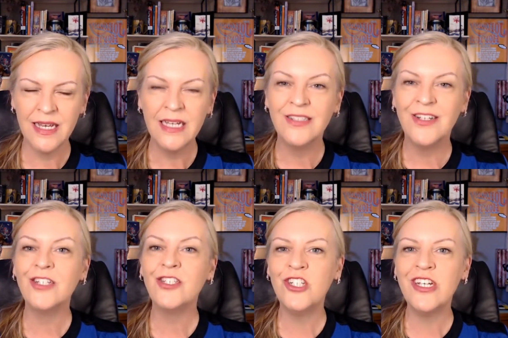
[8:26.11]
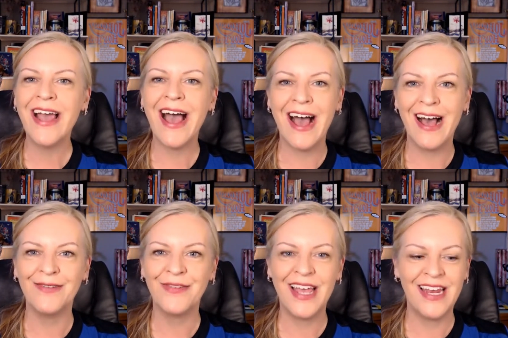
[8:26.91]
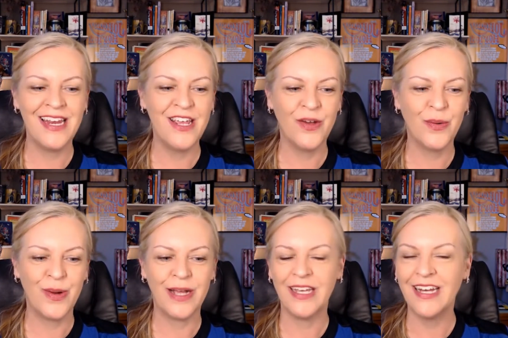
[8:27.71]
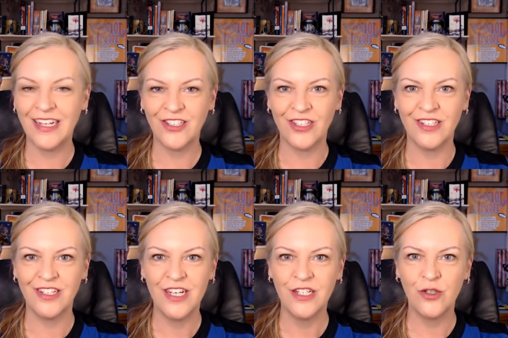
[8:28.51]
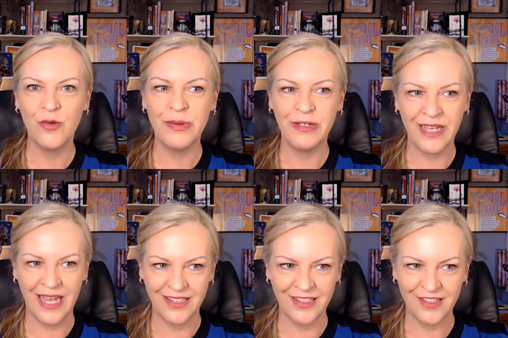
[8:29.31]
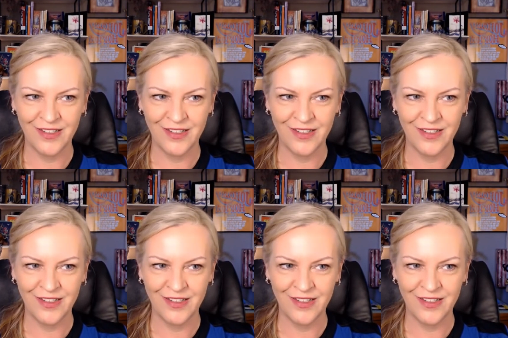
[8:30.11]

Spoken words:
Does she have any connection to Bill Gates?